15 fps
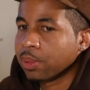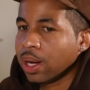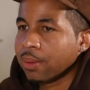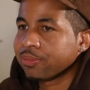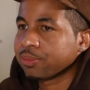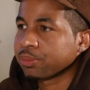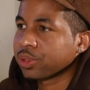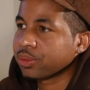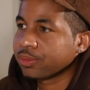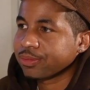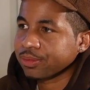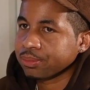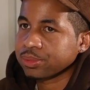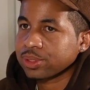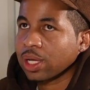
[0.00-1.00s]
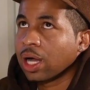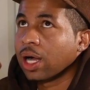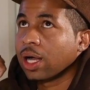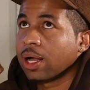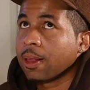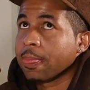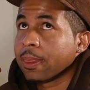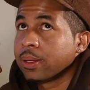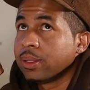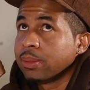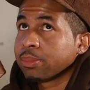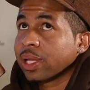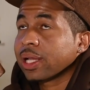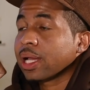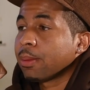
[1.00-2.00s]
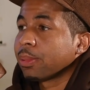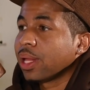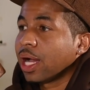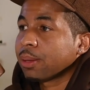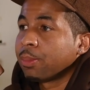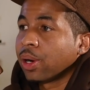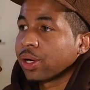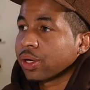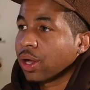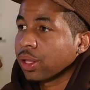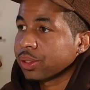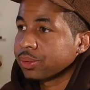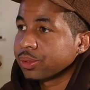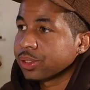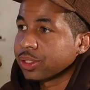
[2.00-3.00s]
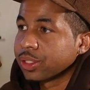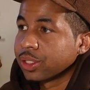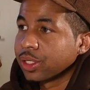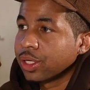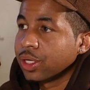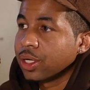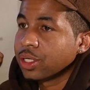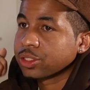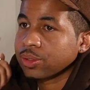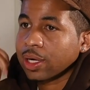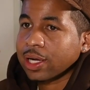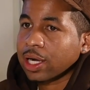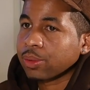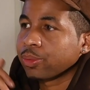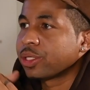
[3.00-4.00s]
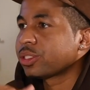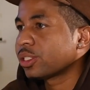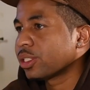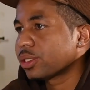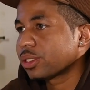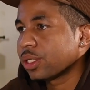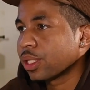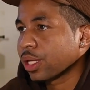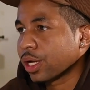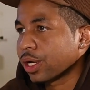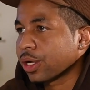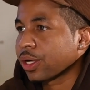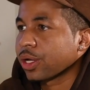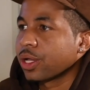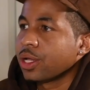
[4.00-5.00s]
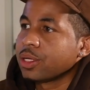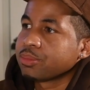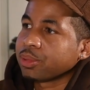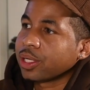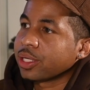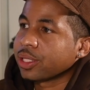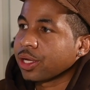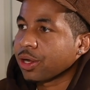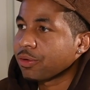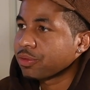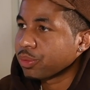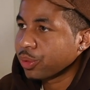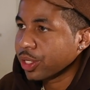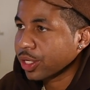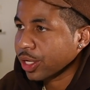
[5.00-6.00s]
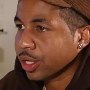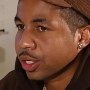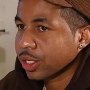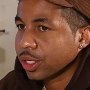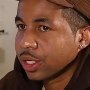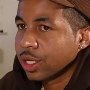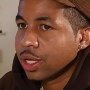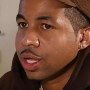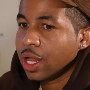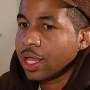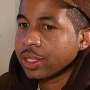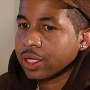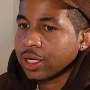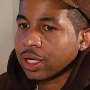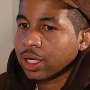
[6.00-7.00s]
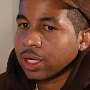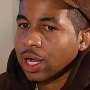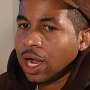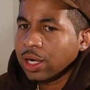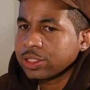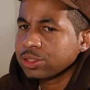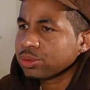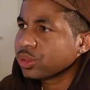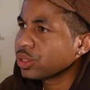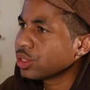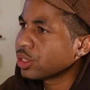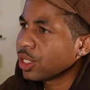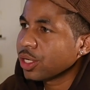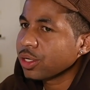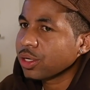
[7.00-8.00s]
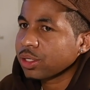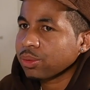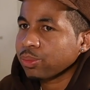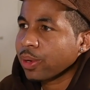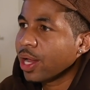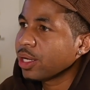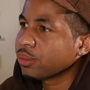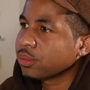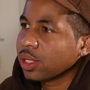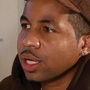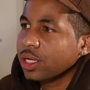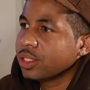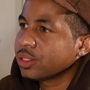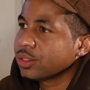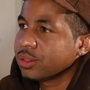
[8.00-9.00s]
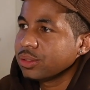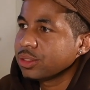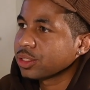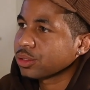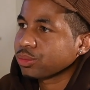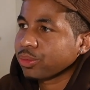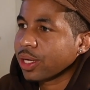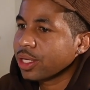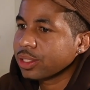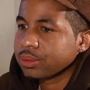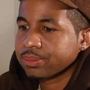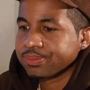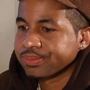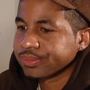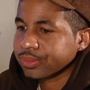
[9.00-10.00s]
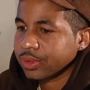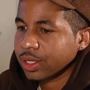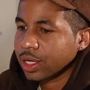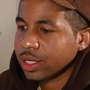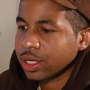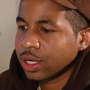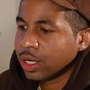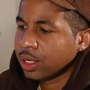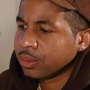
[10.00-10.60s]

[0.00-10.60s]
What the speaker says: hop from playing at Black Bar in Hollywood. Gotcha. So I got a residency there, playing there every weekend. And then I just was there on a random night, dude, just random. And